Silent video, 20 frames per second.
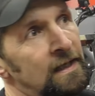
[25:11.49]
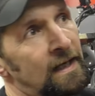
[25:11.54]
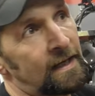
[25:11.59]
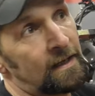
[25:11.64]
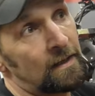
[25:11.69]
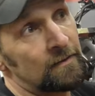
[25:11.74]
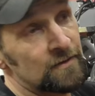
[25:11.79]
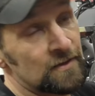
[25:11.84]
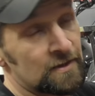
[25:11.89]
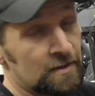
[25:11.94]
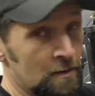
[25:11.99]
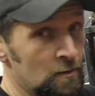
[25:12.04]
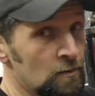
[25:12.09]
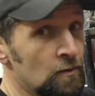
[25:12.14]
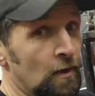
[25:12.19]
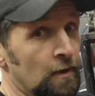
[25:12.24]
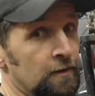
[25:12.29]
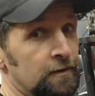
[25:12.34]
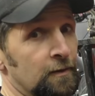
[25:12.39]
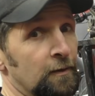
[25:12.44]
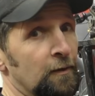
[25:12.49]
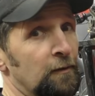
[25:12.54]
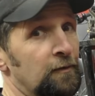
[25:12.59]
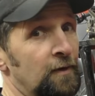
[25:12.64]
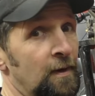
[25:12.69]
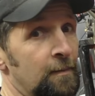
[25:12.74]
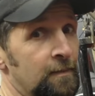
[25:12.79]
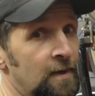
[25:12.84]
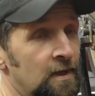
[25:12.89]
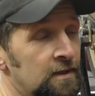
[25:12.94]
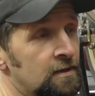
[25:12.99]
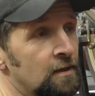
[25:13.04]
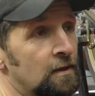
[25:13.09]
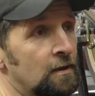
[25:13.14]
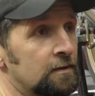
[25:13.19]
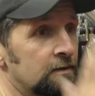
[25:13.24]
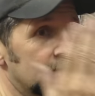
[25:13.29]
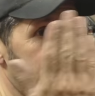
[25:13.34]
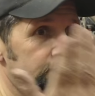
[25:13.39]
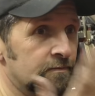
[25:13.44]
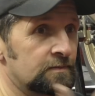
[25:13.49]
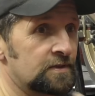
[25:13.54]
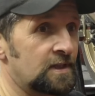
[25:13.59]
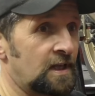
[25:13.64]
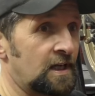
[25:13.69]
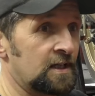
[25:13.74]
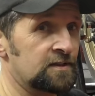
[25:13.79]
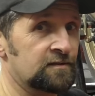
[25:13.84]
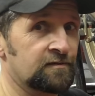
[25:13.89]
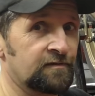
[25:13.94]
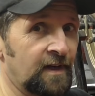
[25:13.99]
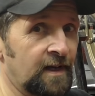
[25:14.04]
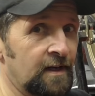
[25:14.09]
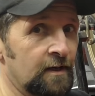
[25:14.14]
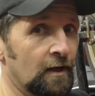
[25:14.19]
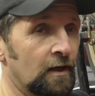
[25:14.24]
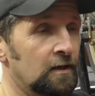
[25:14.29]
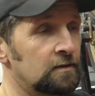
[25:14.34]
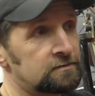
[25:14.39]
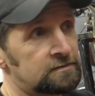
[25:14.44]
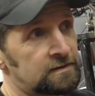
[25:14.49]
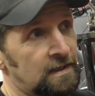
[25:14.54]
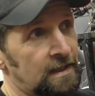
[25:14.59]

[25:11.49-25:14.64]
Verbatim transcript: And I've still got to do a front mudguard slash fender,